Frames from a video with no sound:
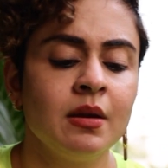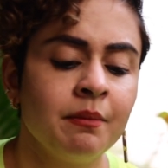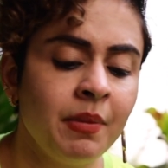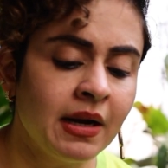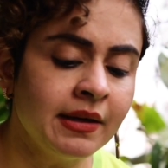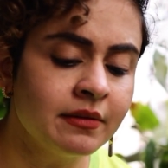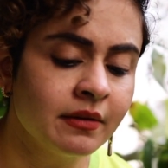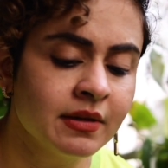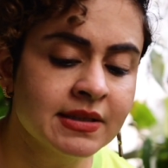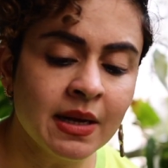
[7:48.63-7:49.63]
But
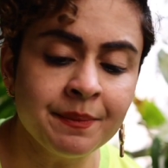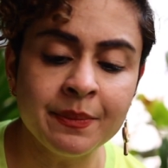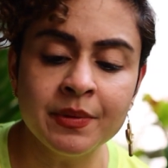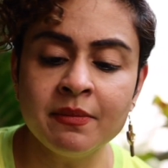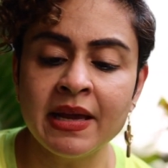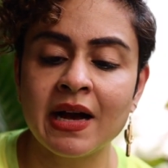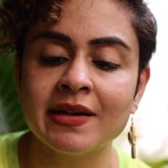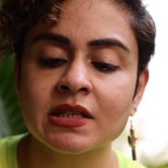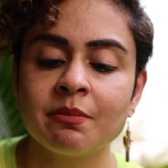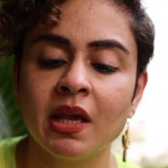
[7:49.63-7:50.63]
some people may
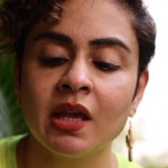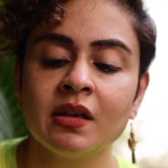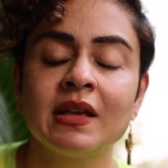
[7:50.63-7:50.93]
ask me,